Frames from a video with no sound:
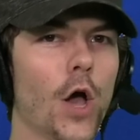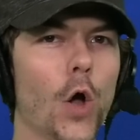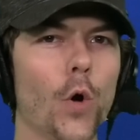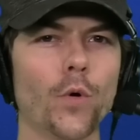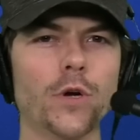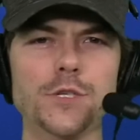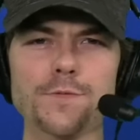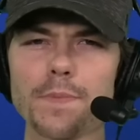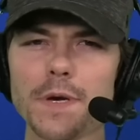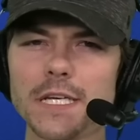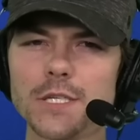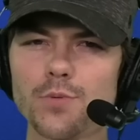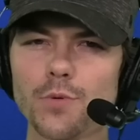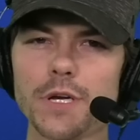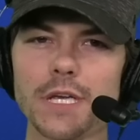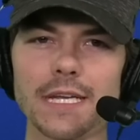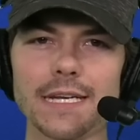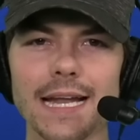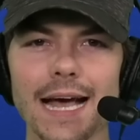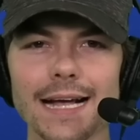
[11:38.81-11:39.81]
Which picks were
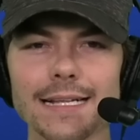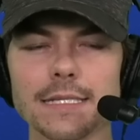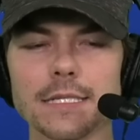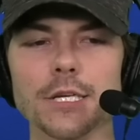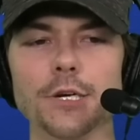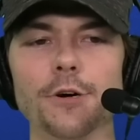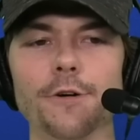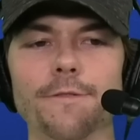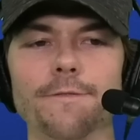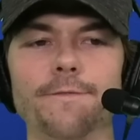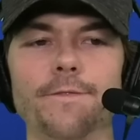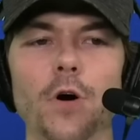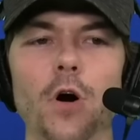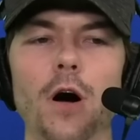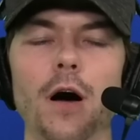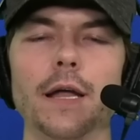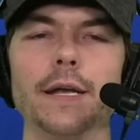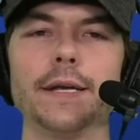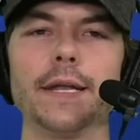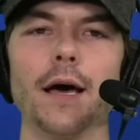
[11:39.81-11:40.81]
you not so
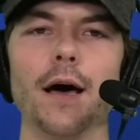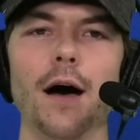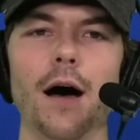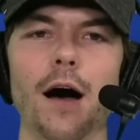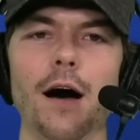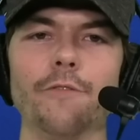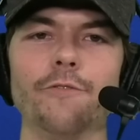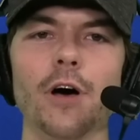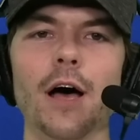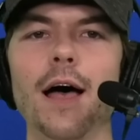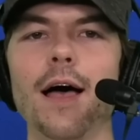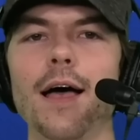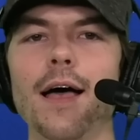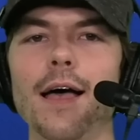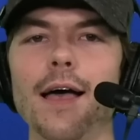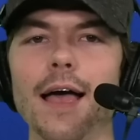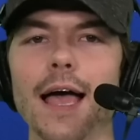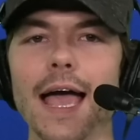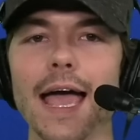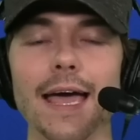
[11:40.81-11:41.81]
fond of?
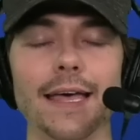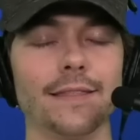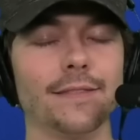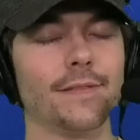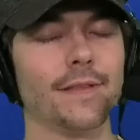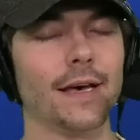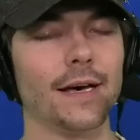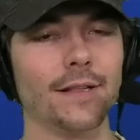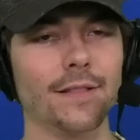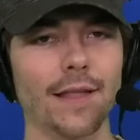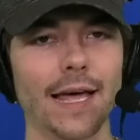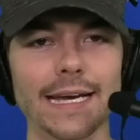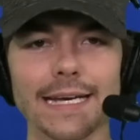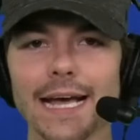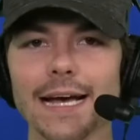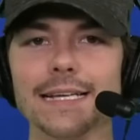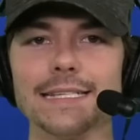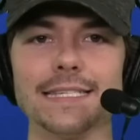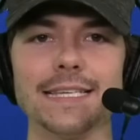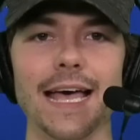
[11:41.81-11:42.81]
And like
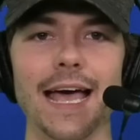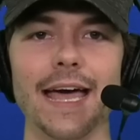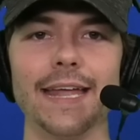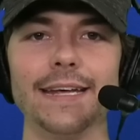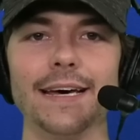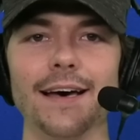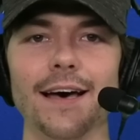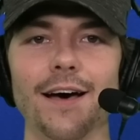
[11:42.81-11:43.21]
I said,